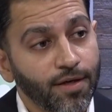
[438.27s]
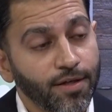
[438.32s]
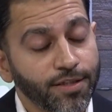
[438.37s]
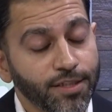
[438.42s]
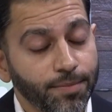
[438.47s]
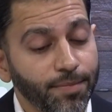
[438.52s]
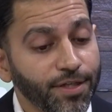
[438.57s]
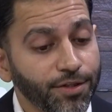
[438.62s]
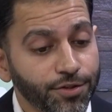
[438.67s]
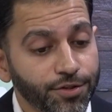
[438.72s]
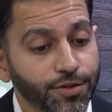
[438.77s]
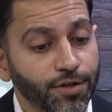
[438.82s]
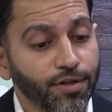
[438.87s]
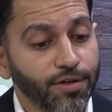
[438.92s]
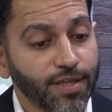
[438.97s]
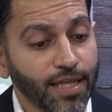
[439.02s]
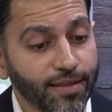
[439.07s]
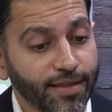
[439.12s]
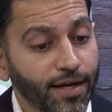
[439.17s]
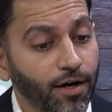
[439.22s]
to make
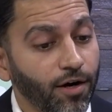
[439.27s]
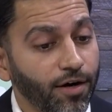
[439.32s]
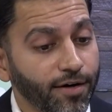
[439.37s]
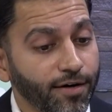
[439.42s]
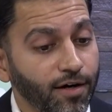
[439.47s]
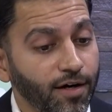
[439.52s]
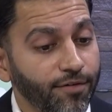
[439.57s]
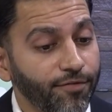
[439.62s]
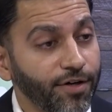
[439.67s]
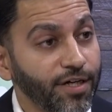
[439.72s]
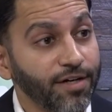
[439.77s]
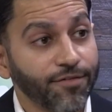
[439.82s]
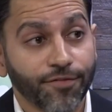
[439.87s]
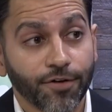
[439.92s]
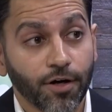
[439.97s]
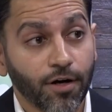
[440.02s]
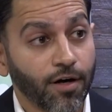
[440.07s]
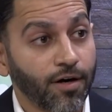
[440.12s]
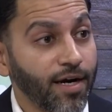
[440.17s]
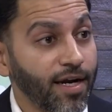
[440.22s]
sure that they are covered. If
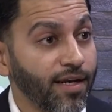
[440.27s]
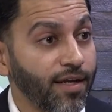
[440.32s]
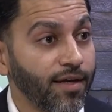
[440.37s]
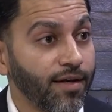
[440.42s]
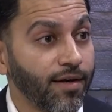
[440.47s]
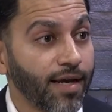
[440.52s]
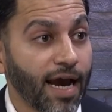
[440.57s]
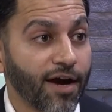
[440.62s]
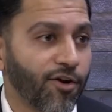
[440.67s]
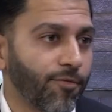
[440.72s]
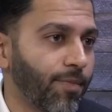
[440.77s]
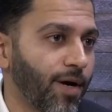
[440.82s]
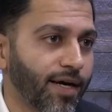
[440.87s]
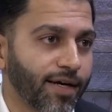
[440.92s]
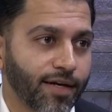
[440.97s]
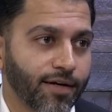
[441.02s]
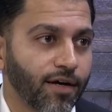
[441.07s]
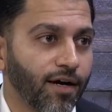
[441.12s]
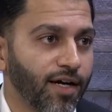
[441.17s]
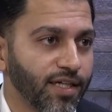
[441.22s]
there are any
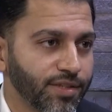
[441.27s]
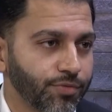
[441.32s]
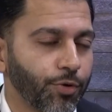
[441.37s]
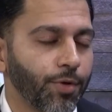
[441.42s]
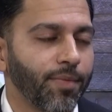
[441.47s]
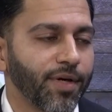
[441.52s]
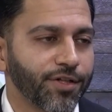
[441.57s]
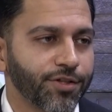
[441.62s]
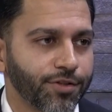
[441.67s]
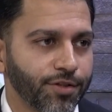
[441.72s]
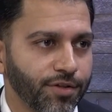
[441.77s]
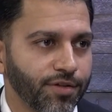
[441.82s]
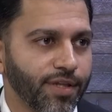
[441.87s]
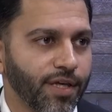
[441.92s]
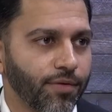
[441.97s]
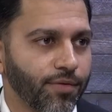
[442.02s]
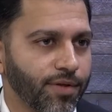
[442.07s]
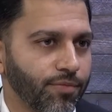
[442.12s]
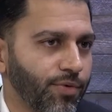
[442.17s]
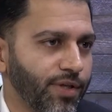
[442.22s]
out-of-pocket costs, we make sure
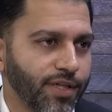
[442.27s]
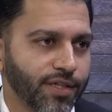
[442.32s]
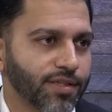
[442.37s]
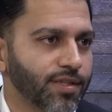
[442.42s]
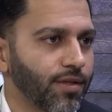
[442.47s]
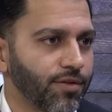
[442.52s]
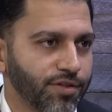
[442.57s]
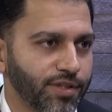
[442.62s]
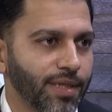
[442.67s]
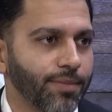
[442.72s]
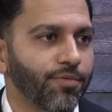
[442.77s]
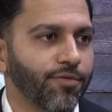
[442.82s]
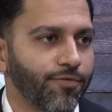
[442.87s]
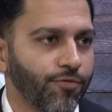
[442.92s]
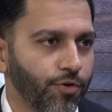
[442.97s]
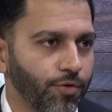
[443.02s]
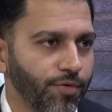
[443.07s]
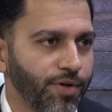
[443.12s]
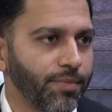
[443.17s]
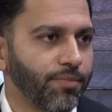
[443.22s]
that we disclose that
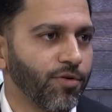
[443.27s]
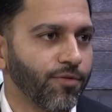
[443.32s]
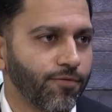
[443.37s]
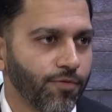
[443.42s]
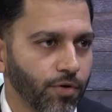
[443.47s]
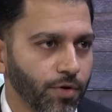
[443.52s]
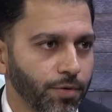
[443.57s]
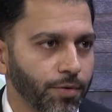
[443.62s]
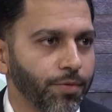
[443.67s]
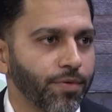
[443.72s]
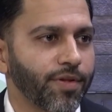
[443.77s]
before we move forward with